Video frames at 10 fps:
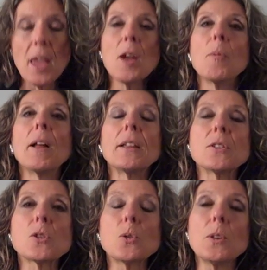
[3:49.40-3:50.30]
Well, in
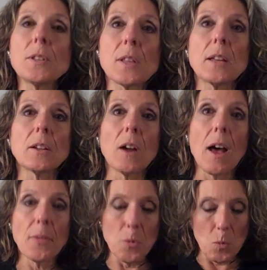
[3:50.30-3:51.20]
schools that
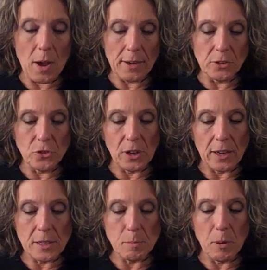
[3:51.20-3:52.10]
got the water
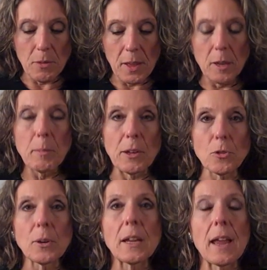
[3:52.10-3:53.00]
jets, both
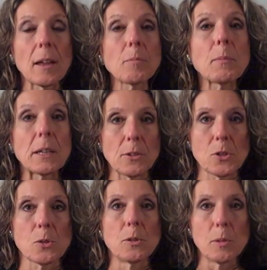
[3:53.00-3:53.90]
elementary and middle
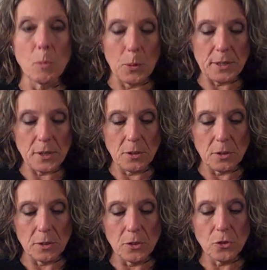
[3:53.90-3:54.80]
school, boys and
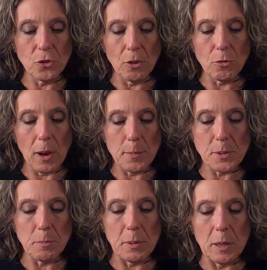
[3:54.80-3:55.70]
girls show drops
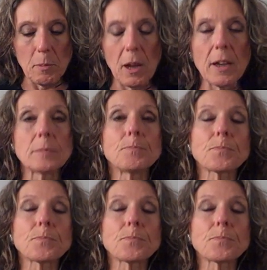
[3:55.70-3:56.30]
in BMI.